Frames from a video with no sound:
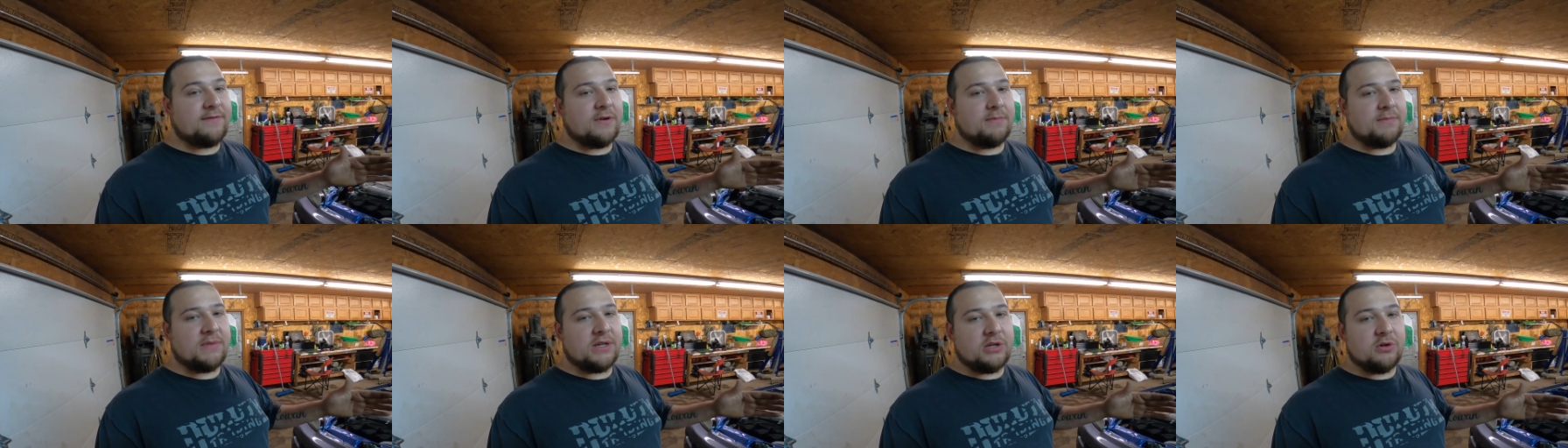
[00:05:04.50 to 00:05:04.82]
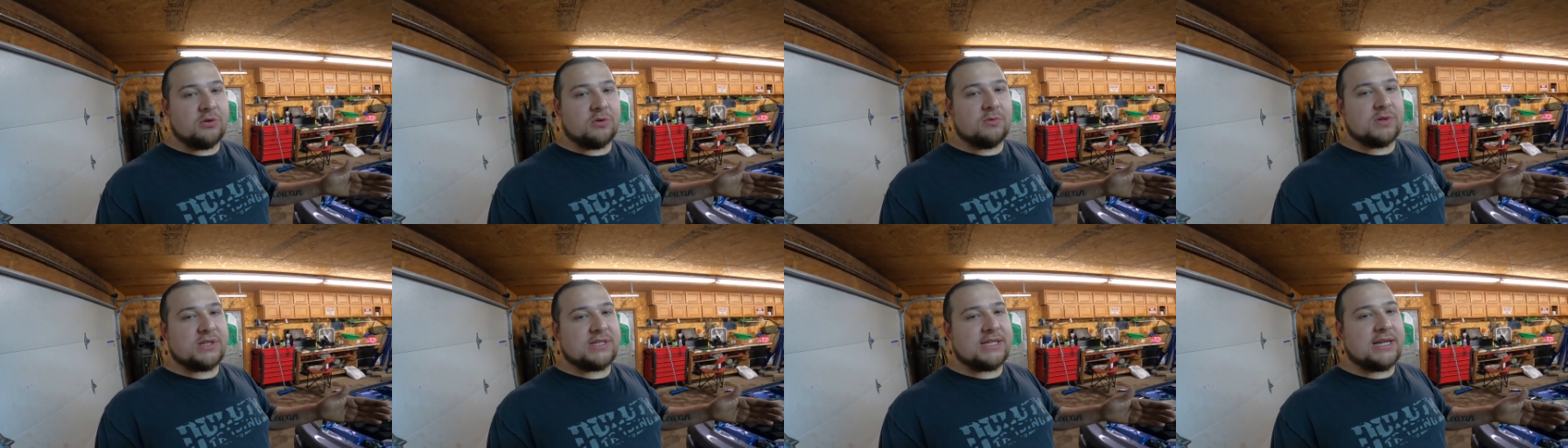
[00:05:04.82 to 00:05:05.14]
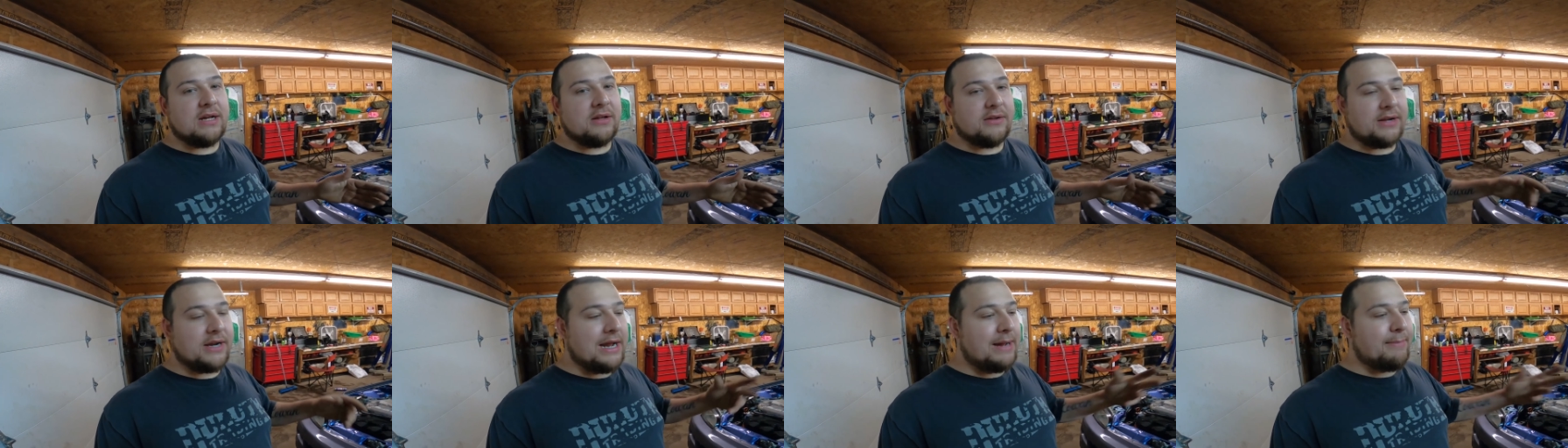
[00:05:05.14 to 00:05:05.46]
of them the dude was
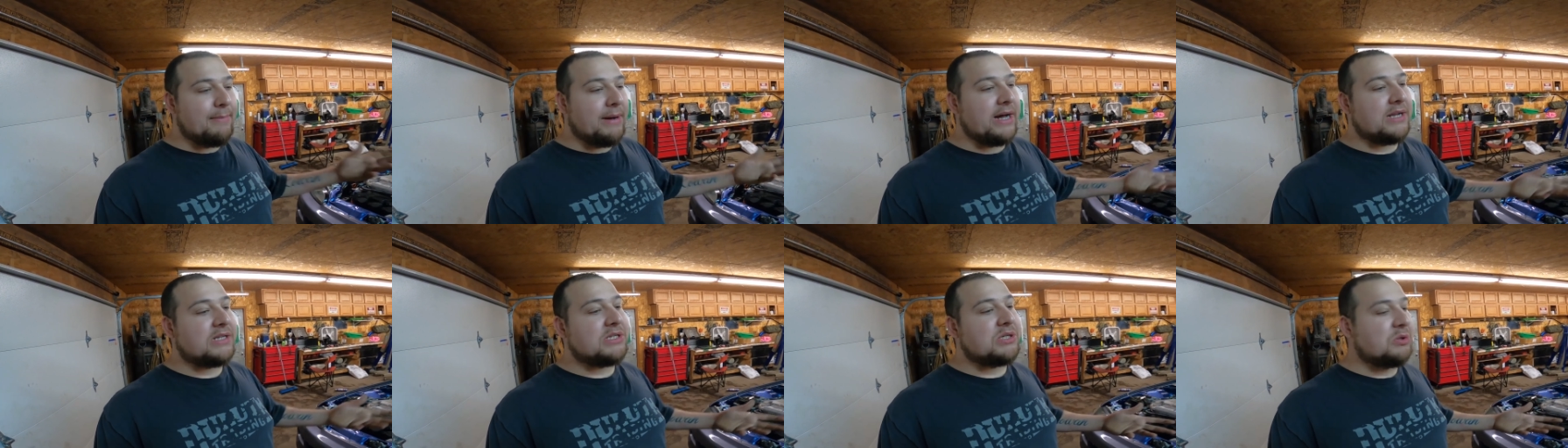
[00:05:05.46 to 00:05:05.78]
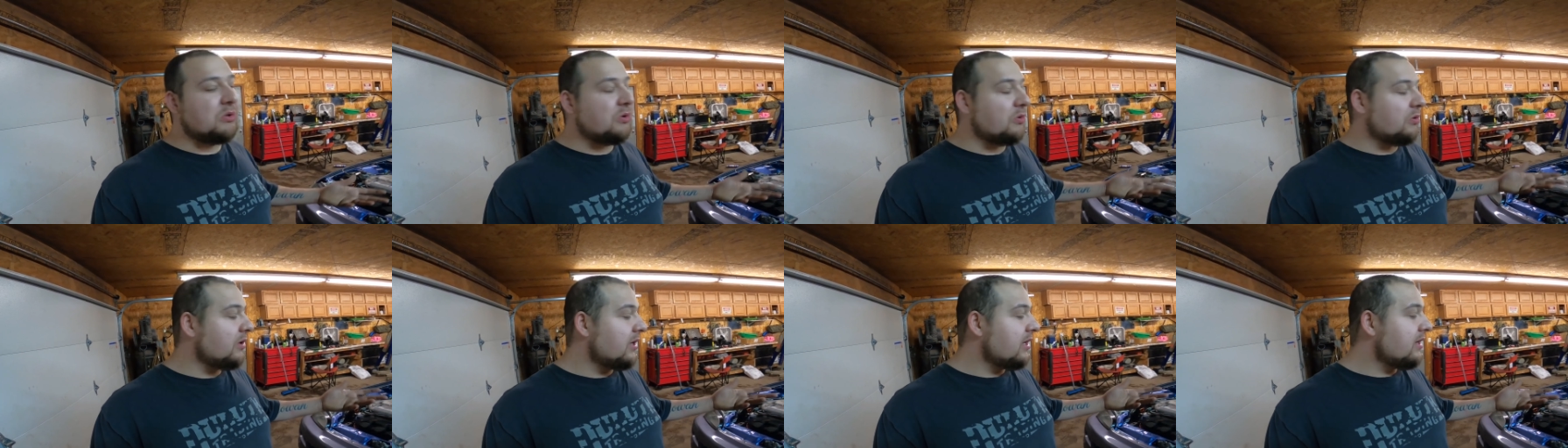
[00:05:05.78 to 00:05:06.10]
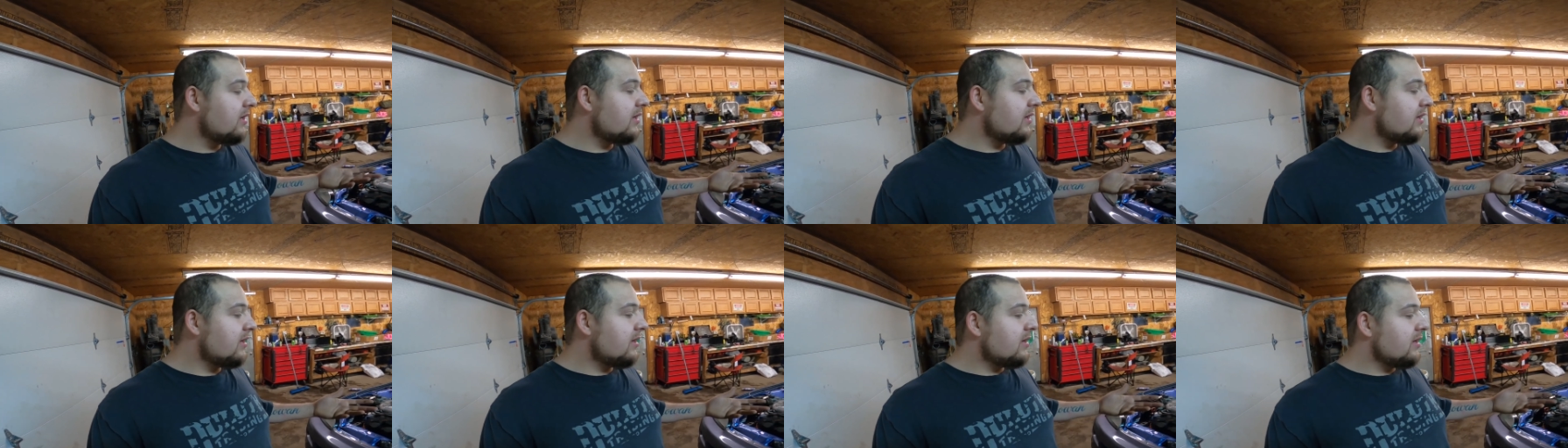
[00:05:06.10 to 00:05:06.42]
selling, and I bought 2.
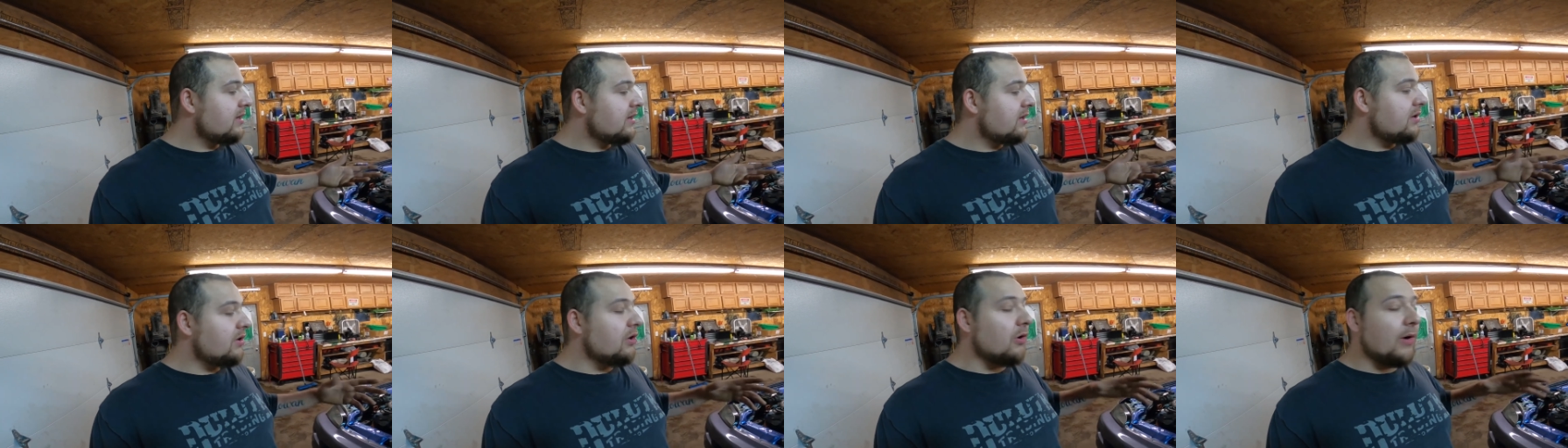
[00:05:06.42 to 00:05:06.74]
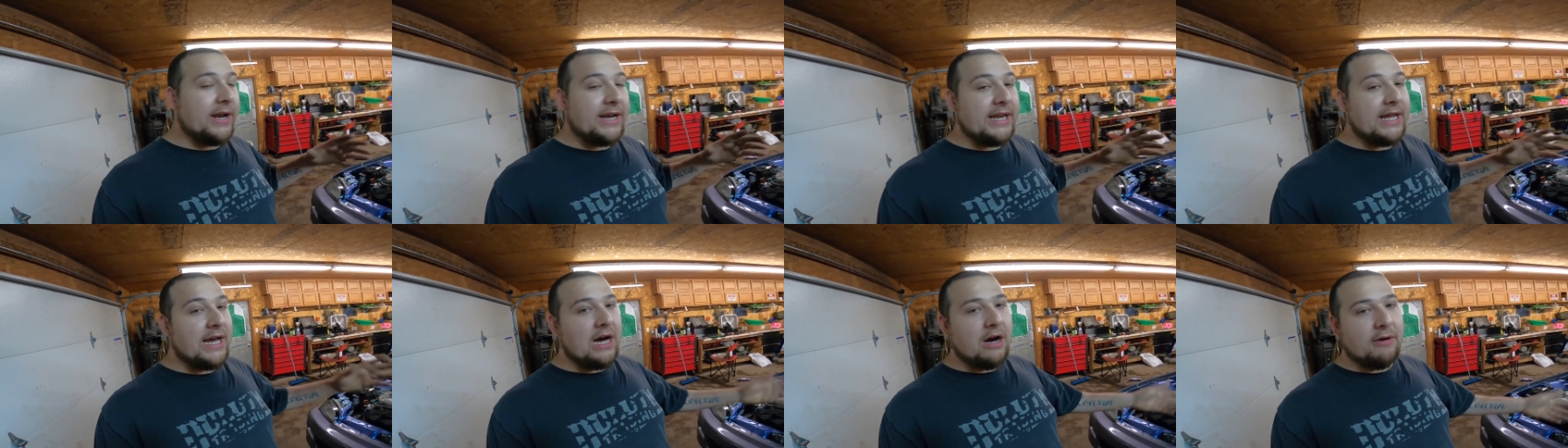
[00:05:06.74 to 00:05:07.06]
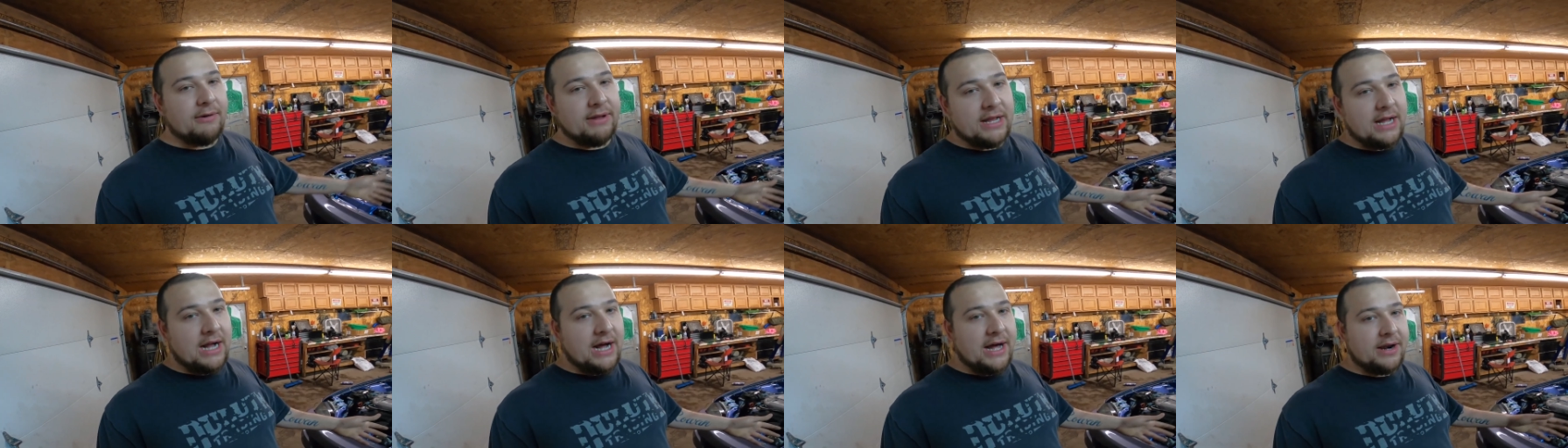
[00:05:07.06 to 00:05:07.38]
No idea
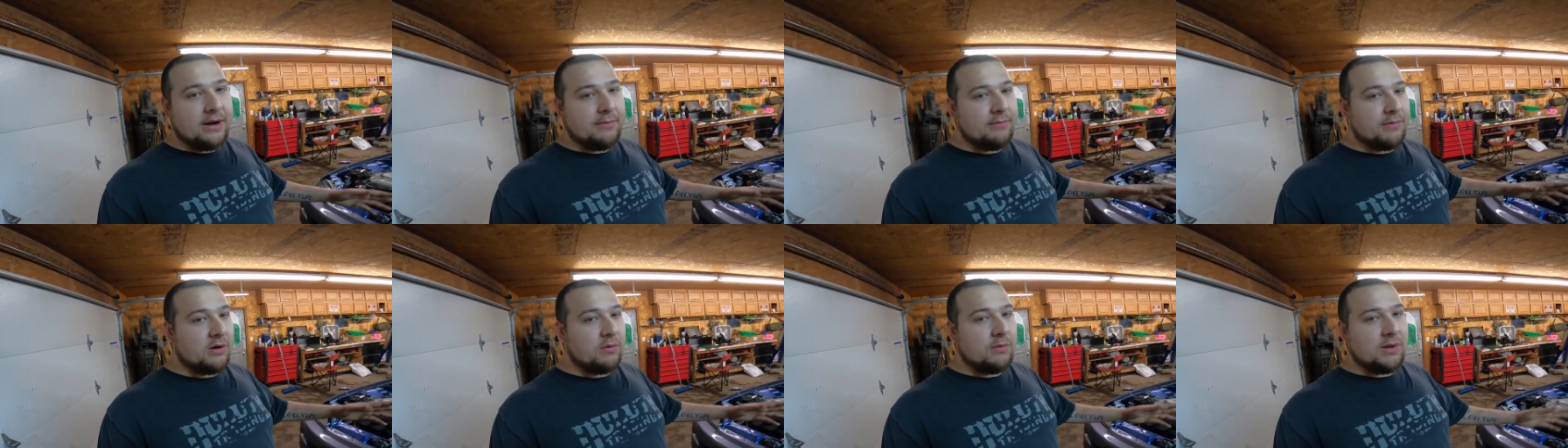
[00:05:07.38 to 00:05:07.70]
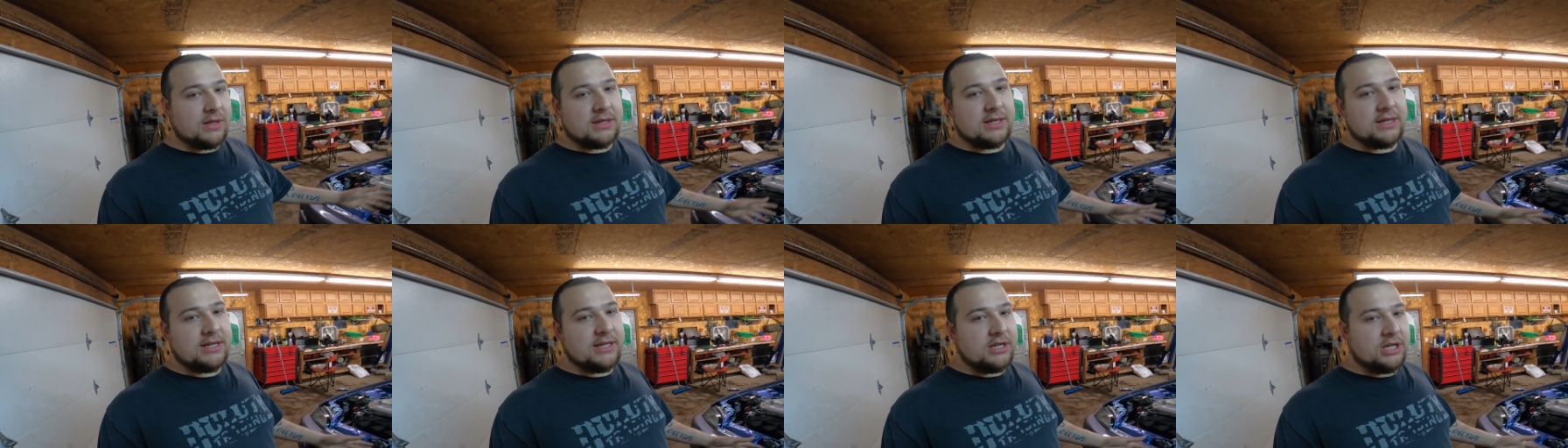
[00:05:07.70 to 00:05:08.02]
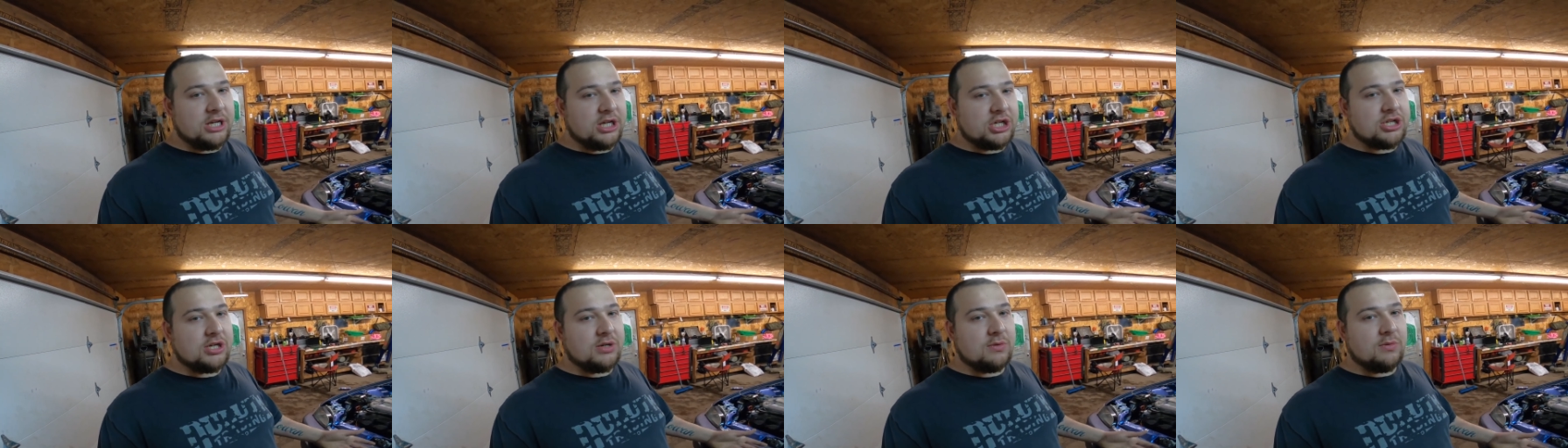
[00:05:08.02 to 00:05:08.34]
how he got them or what the
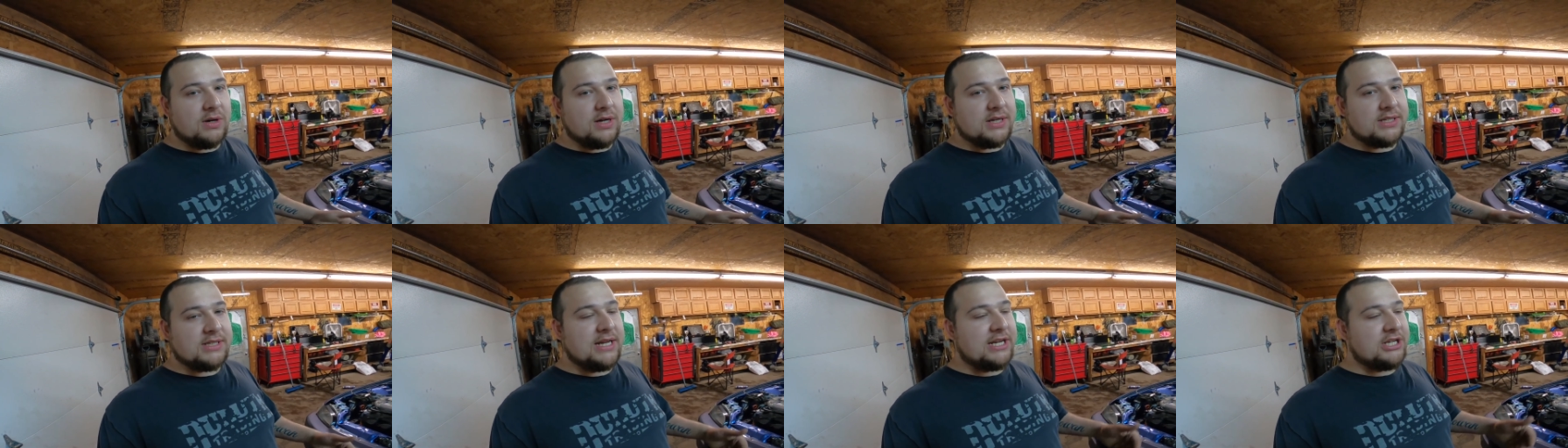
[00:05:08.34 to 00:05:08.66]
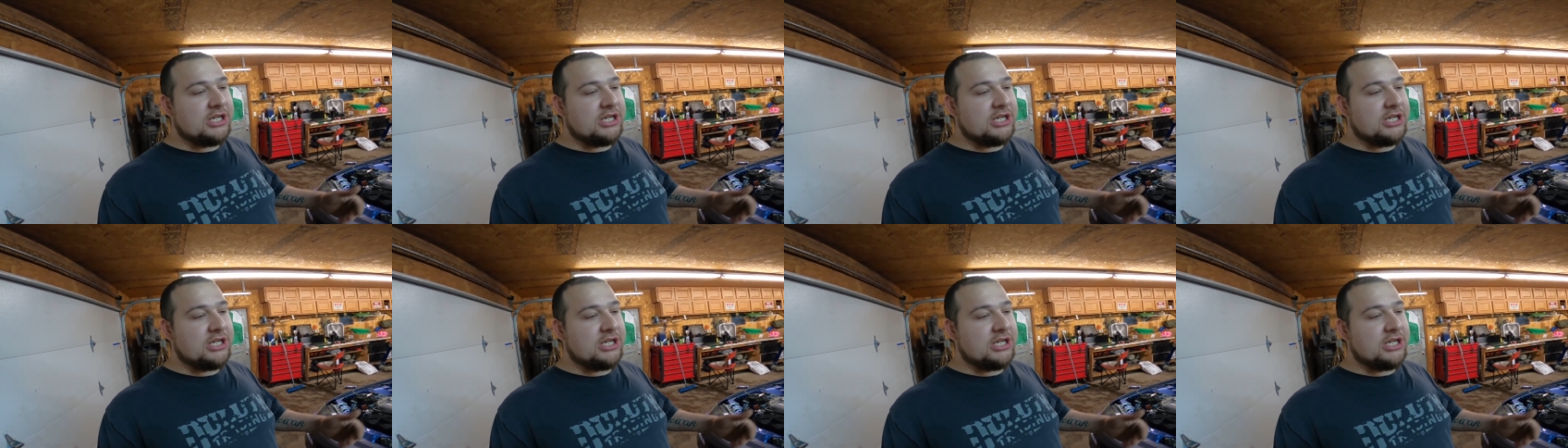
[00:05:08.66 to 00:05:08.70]
condition was.